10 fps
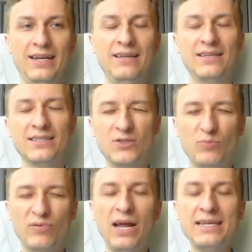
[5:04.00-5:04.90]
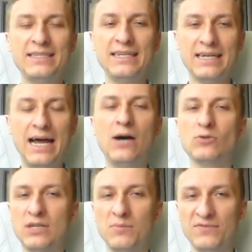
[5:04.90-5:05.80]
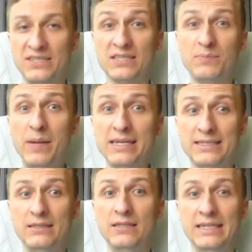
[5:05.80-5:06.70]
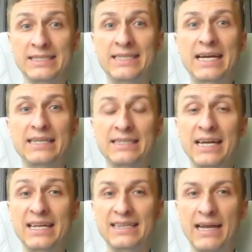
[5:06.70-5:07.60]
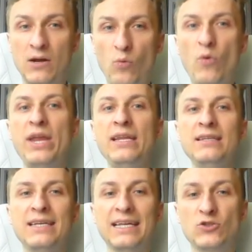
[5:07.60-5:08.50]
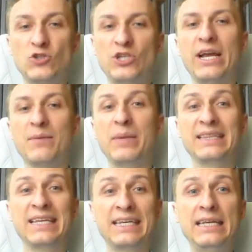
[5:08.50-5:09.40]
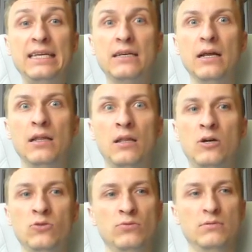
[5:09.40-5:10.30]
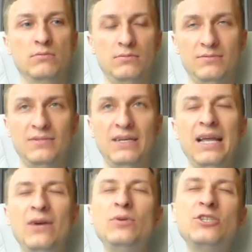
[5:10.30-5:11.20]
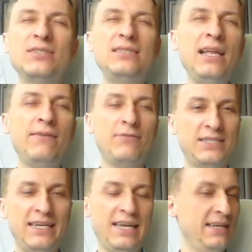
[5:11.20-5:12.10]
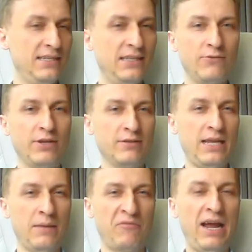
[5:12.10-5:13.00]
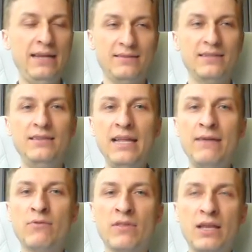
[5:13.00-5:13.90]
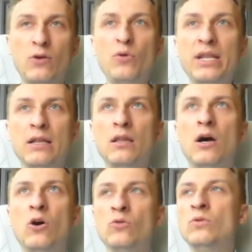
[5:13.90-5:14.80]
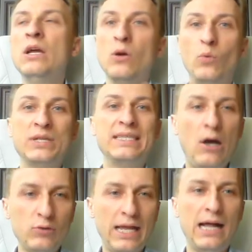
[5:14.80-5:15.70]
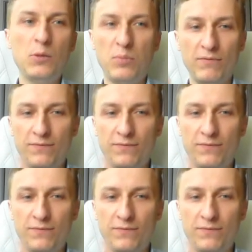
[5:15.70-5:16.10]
The surprising outcome of this puzzle is that the queen can checkmate the king alone, which is never the case in a real game, right? Never the queen alone, without help of